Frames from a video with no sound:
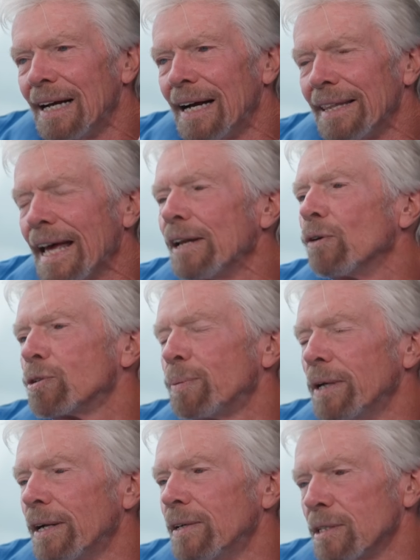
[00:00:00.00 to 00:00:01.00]
And then
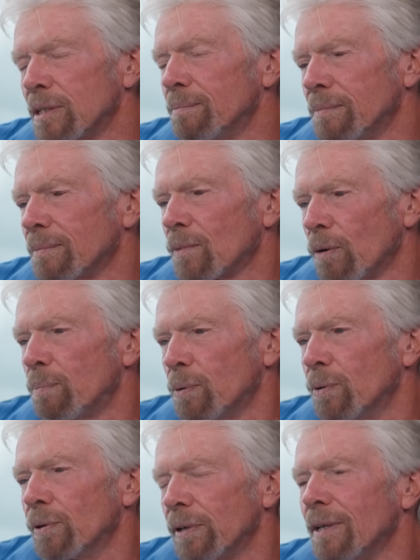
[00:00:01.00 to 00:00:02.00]
entrepreneurship got
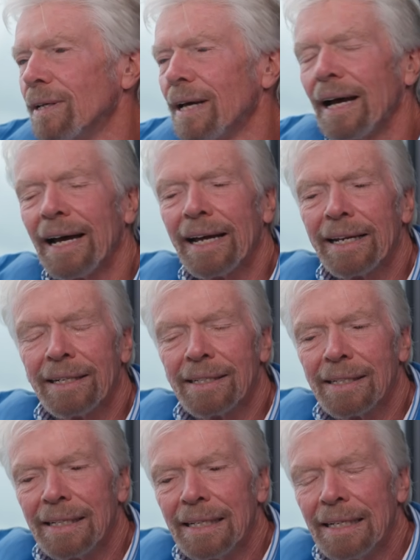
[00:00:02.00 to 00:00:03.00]
born.
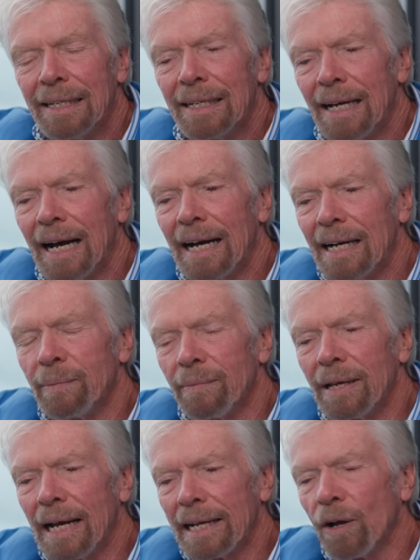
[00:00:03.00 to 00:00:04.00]
And
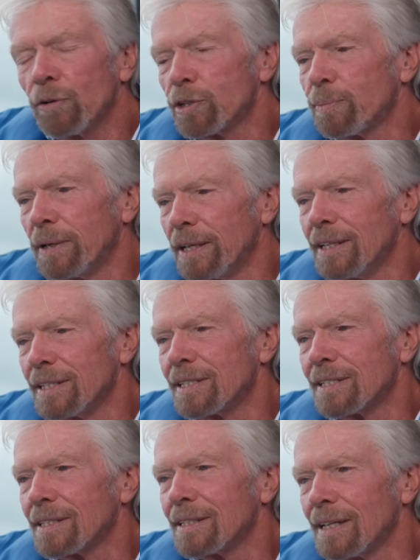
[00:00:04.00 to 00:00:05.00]
um, and
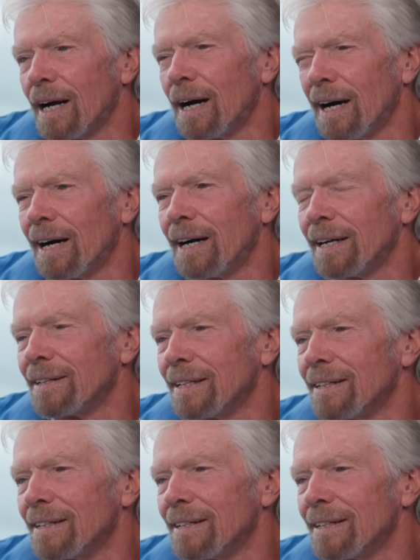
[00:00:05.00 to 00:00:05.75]
entrepreneurs are,